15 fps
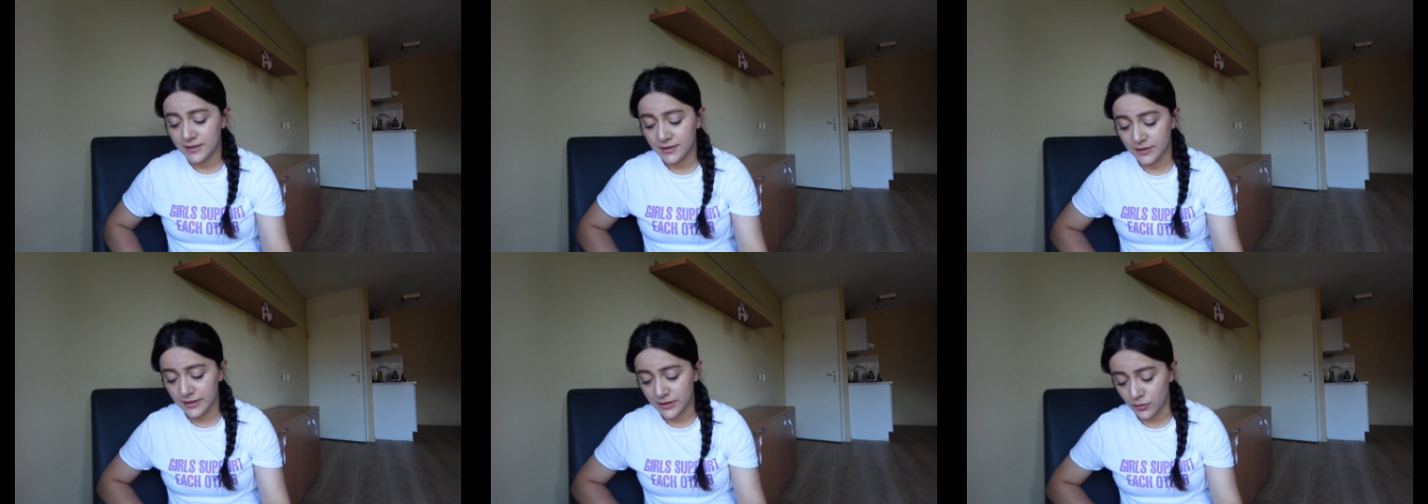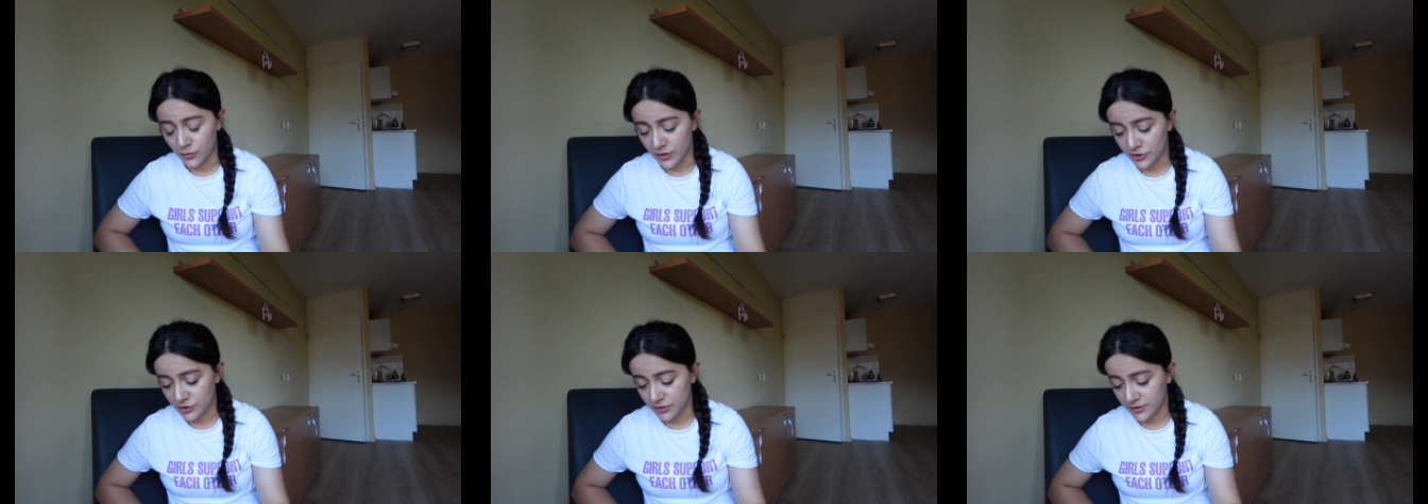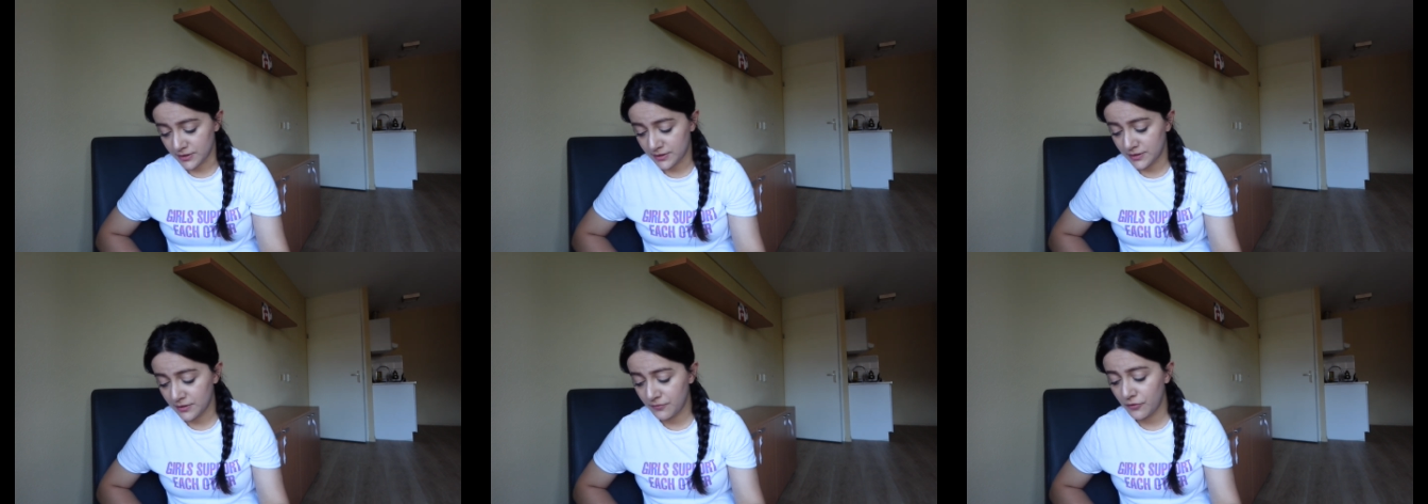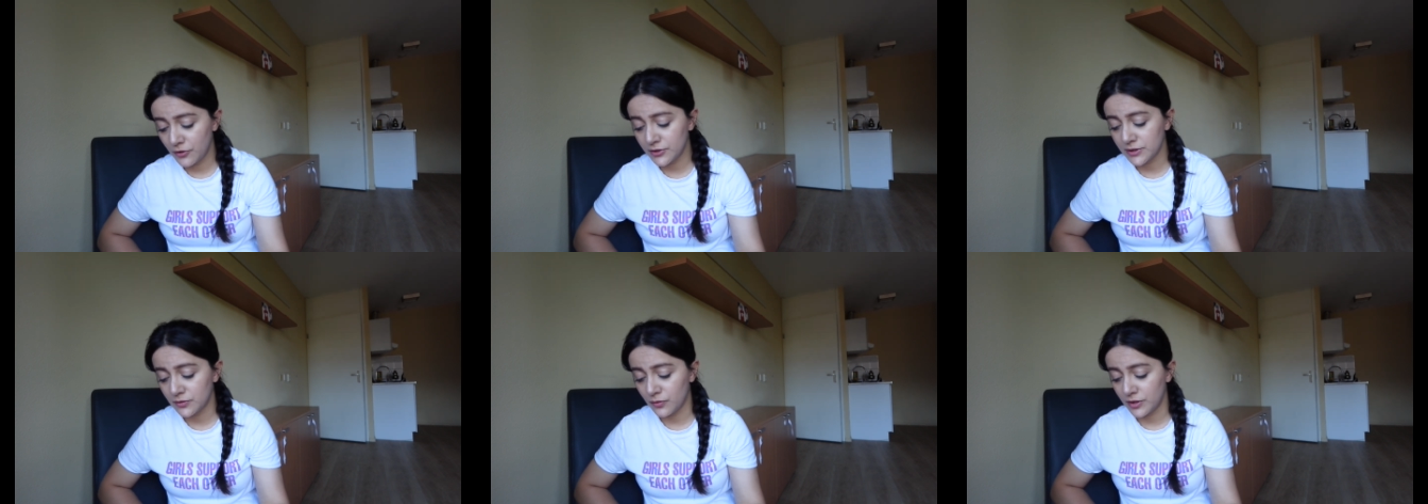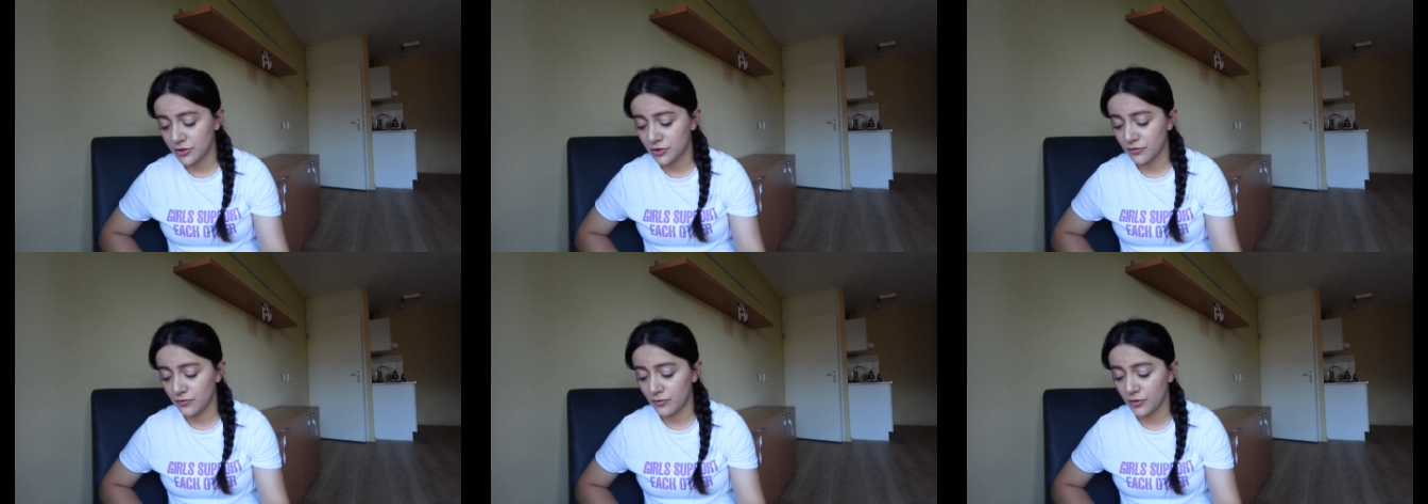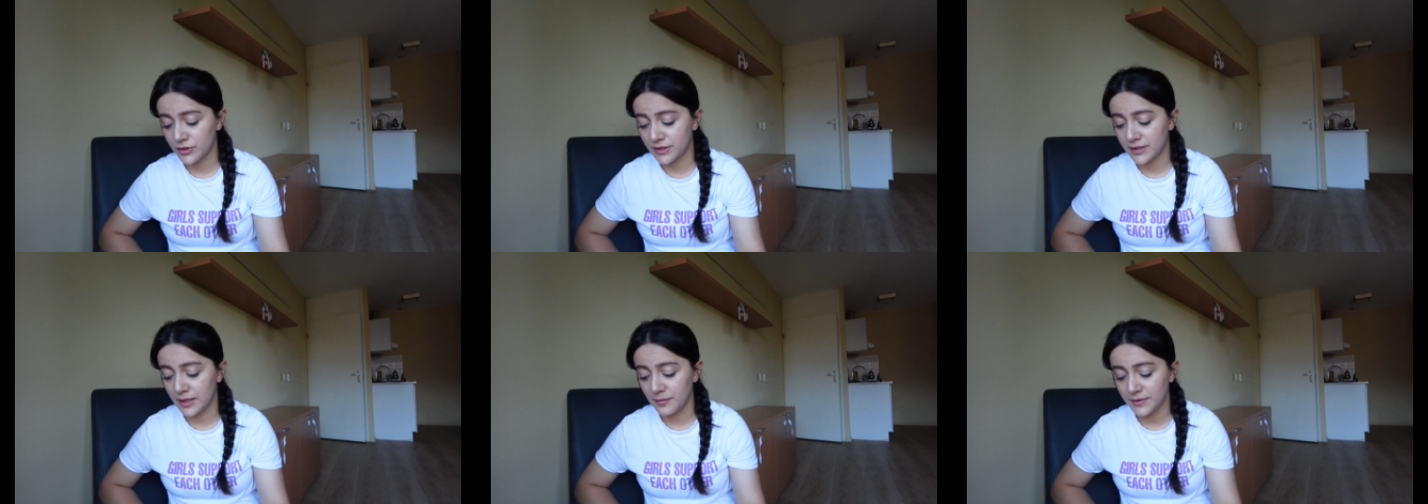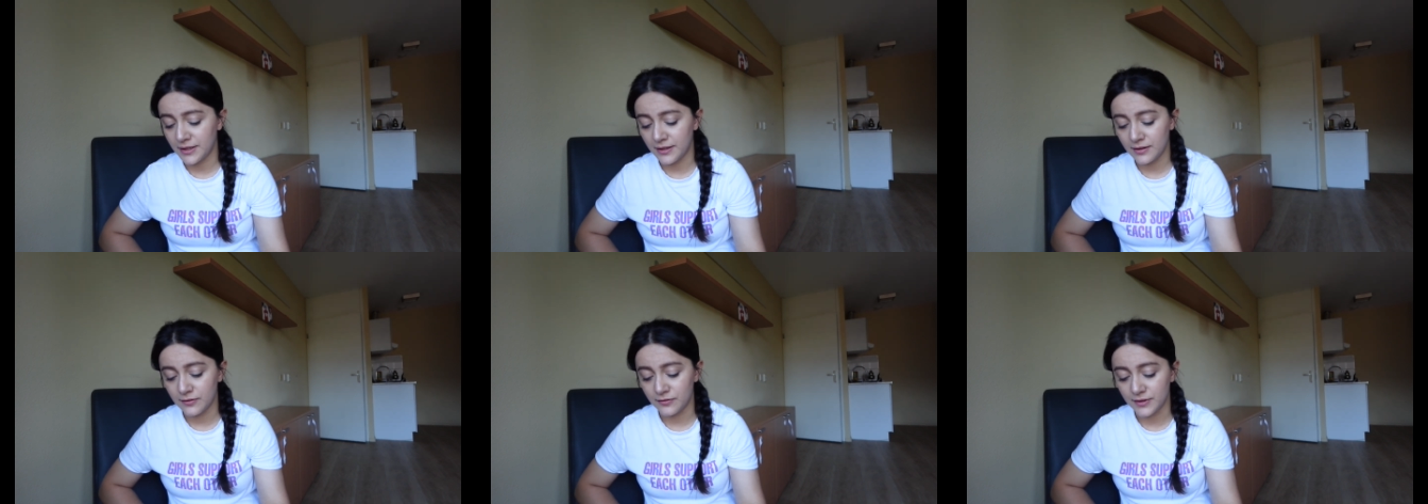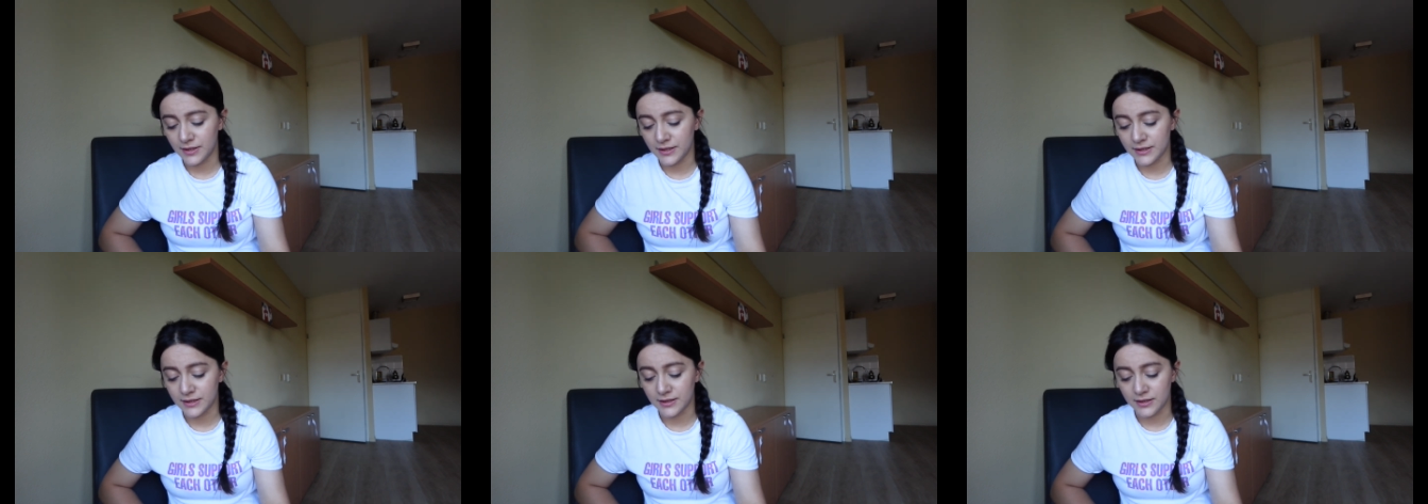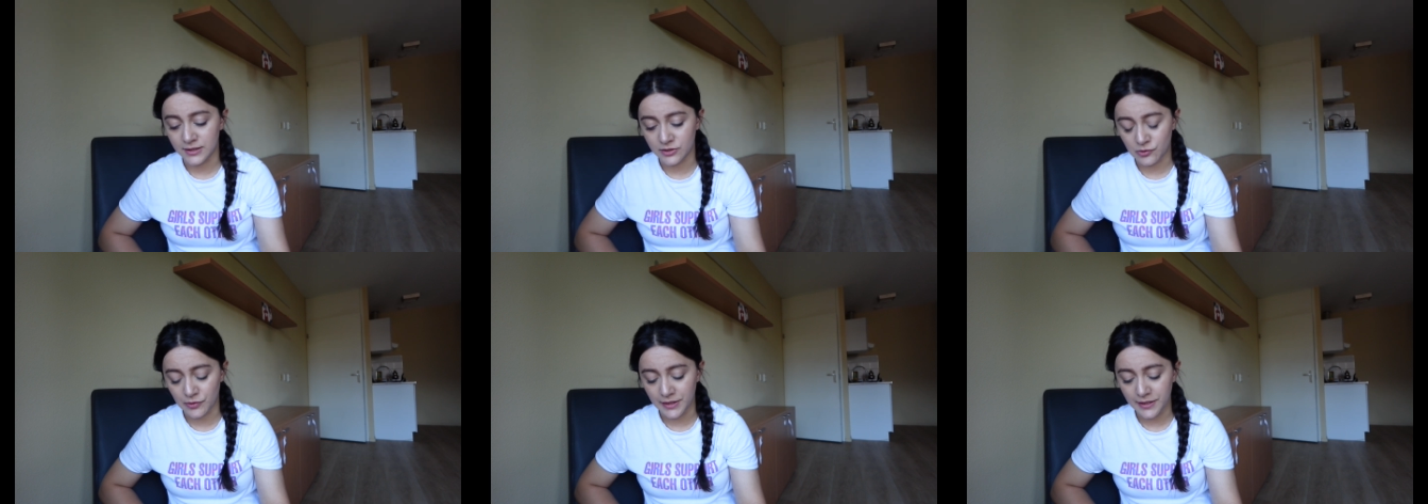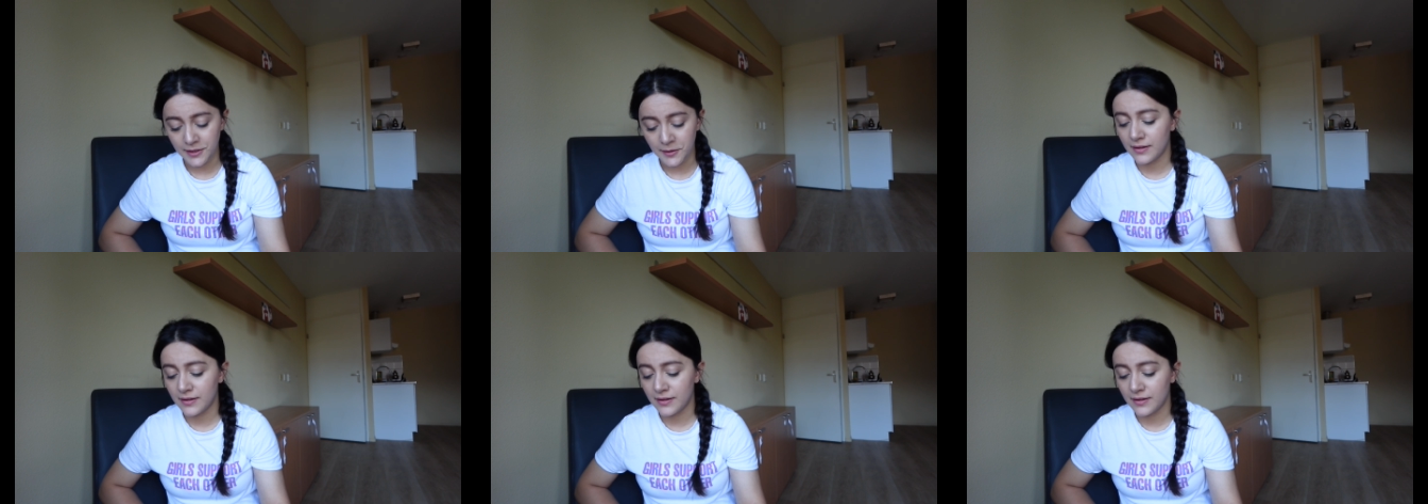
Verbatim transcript: three questions. The first question was something with string.